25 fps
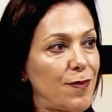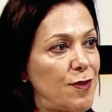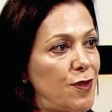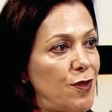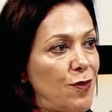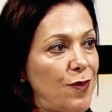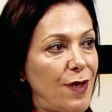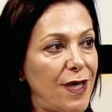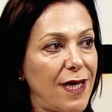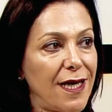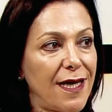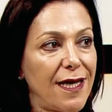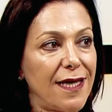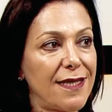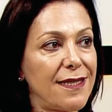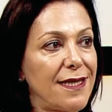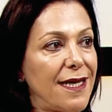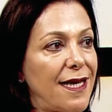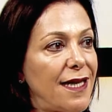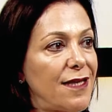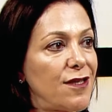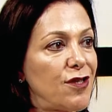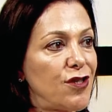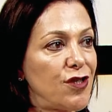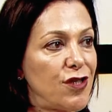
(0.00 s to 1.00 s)
doing it
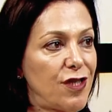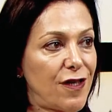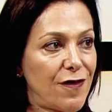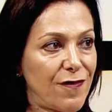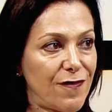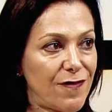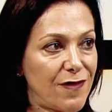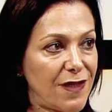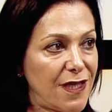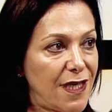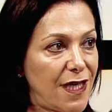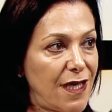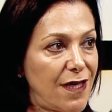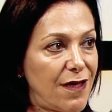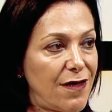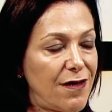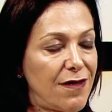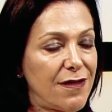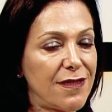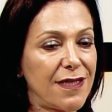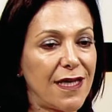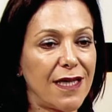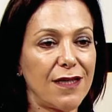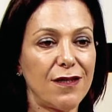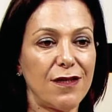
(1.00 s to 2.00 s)
and shift
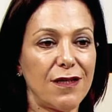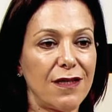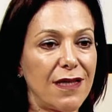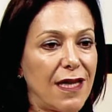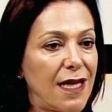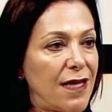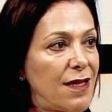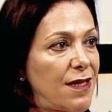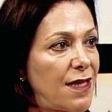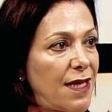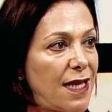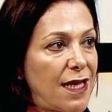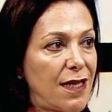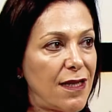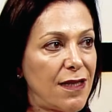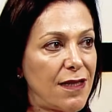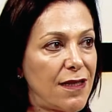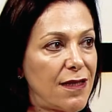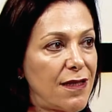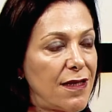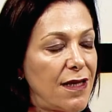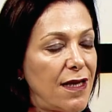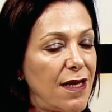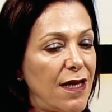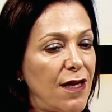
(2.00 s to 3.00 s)
gears
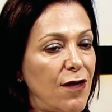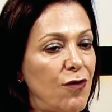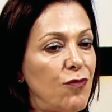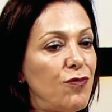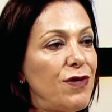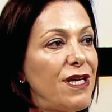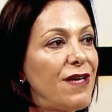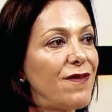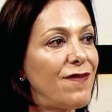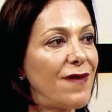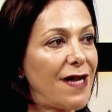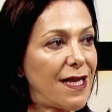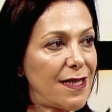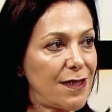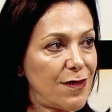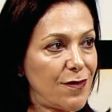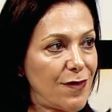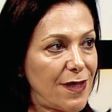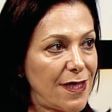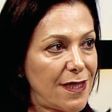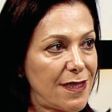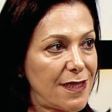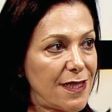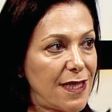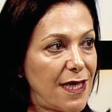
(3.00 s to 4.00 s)
and
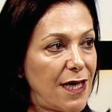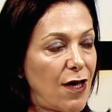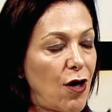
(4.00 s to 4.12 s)
reevaluate.